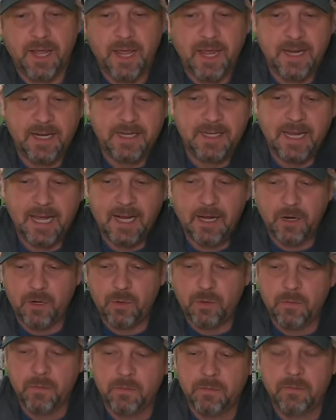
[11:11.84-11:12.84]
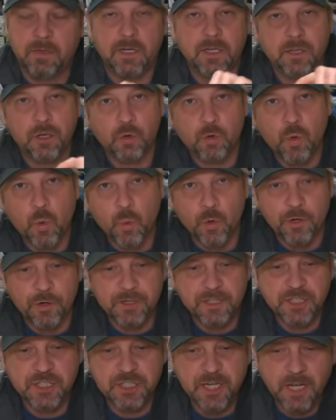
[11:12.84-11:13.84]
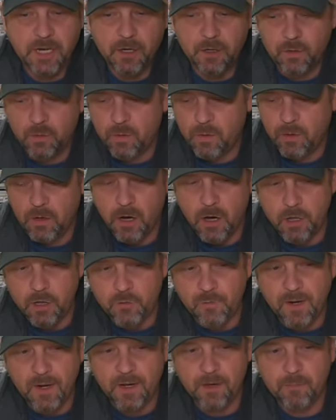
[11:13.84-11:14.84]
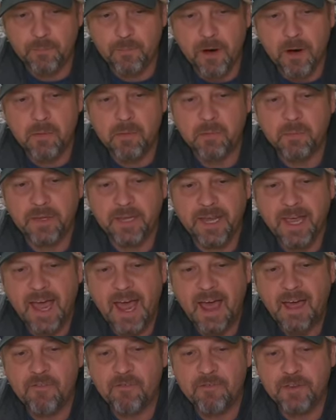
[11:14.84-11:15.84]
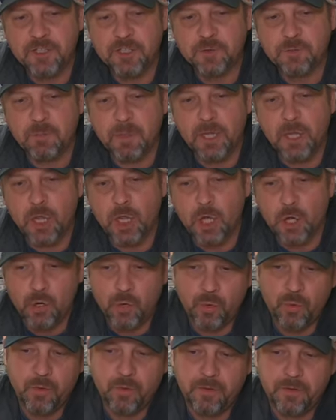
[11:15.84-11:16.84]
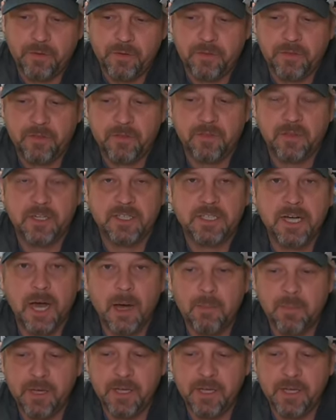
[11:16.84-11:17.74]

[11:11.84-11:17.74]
a dado, a little quarter inch dado, all around, probably half inch below the top